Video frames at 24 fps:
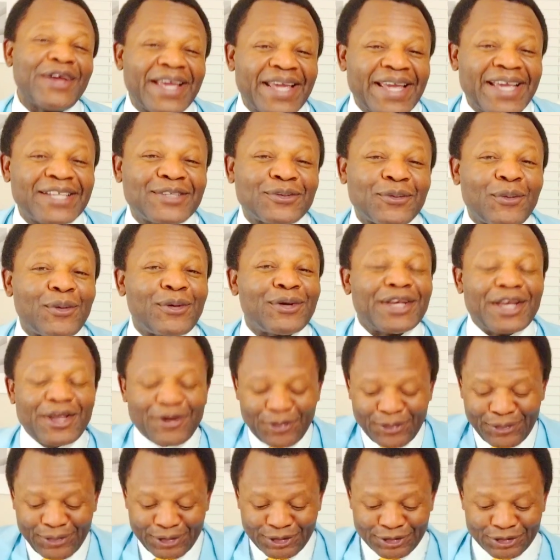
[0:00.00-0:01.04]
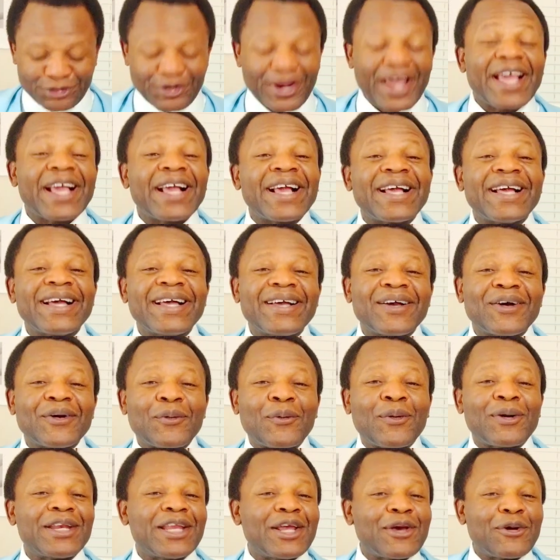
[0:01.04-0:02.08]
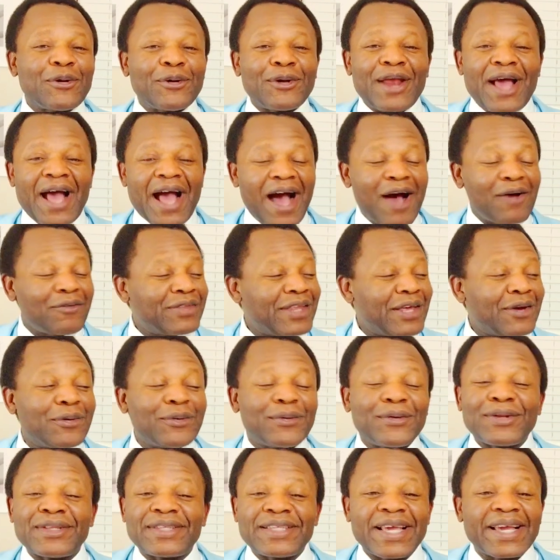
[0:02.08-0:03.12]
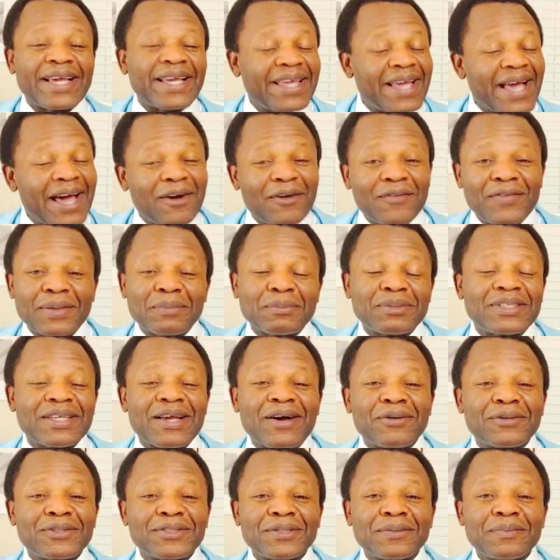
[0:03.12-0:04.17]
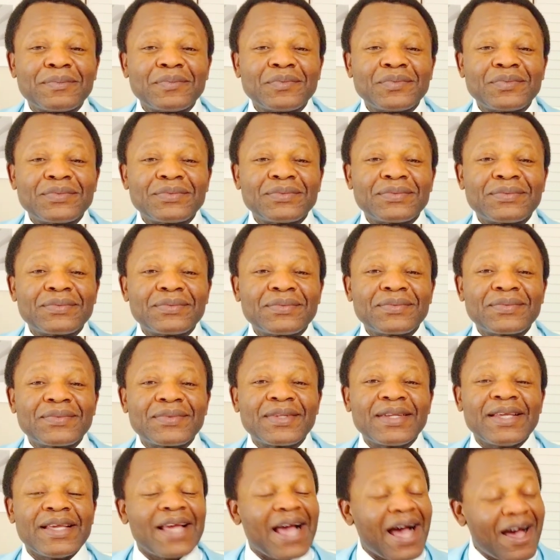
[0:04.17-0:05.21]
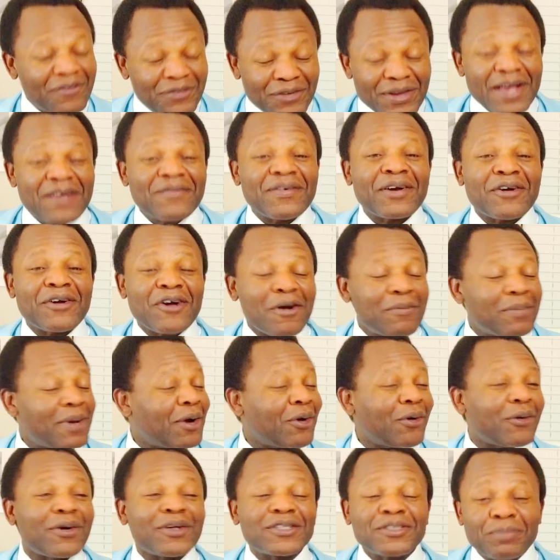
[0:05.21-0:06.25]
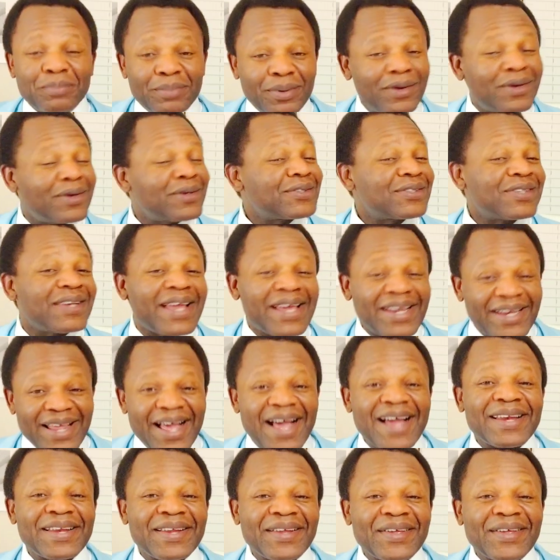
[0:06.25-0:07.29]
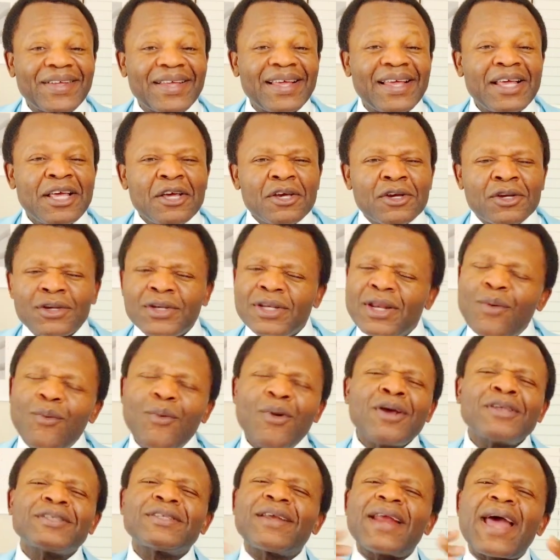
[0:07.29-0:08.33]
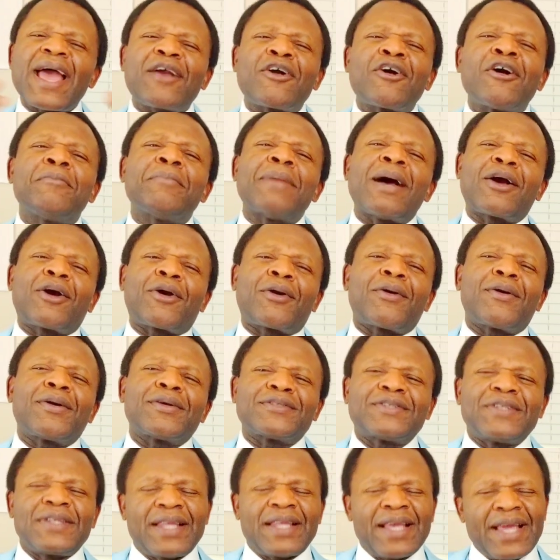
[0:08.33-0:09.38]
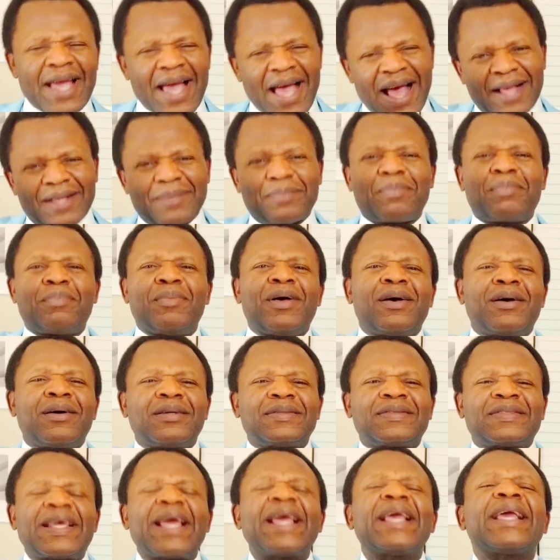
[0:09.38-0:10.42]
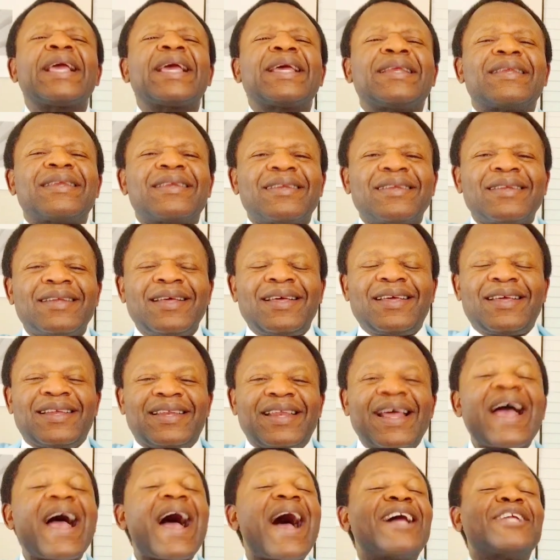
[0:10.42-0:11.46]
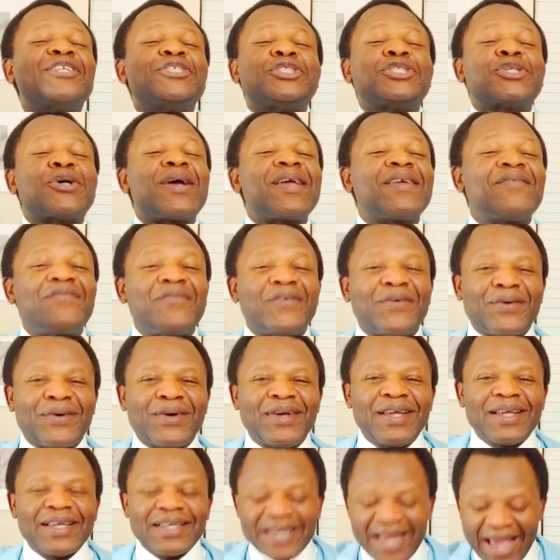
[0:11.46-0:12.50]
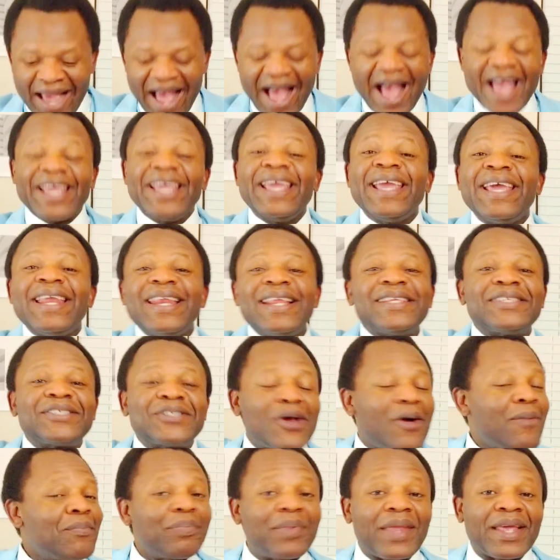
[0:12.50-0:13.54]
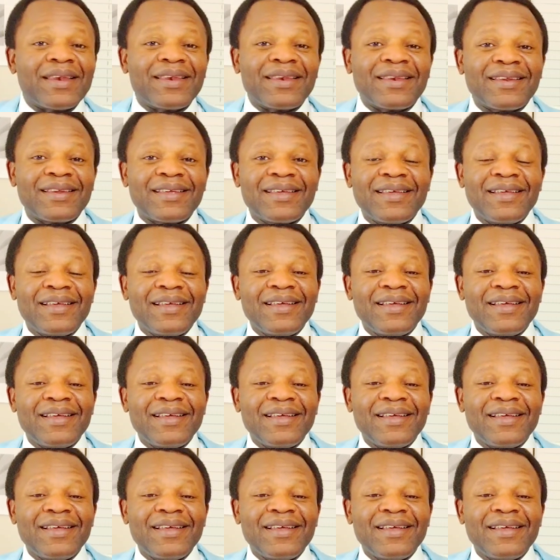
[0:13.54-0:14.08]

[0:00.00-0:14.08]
to eat, what they're going to drink, what they're going to, how they're going to take care of themselves? Have you ever come across birds like that? The ones that I come across, they are singing, they are joyful, they are eating something.